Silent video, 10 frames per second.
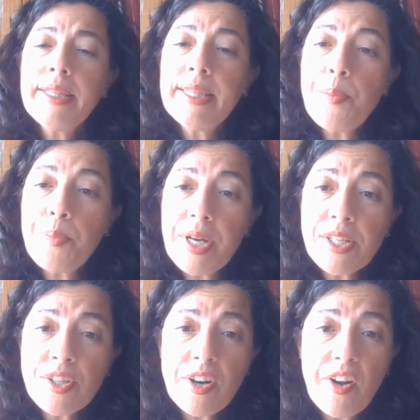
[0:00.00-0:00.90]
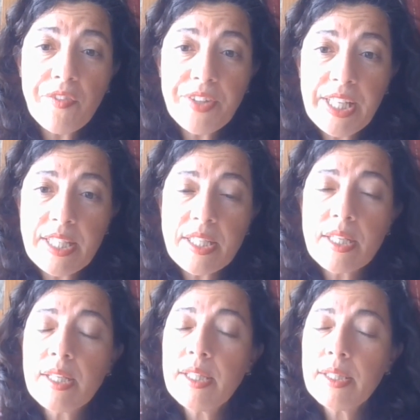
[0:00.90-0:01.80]
The pressure these
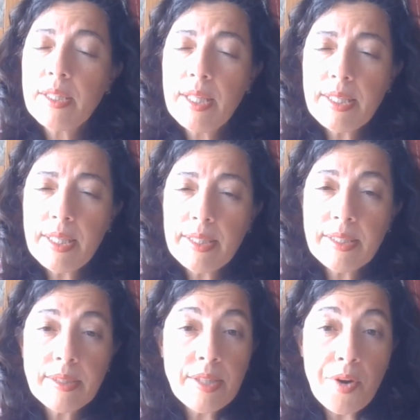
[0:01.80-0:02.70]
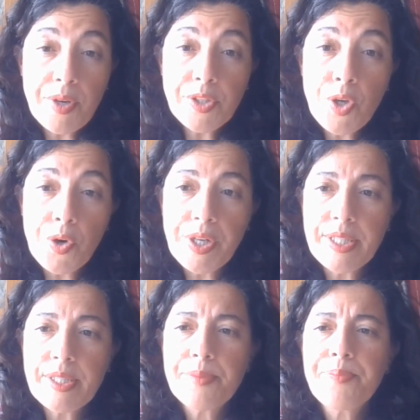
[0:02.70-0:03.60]

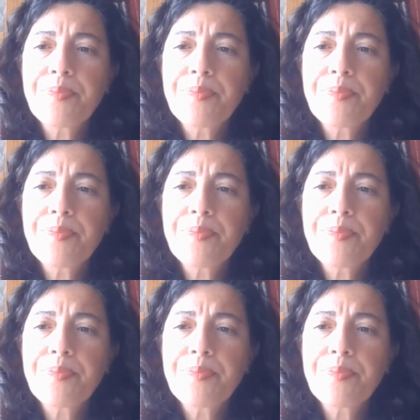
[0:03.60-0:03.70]
territories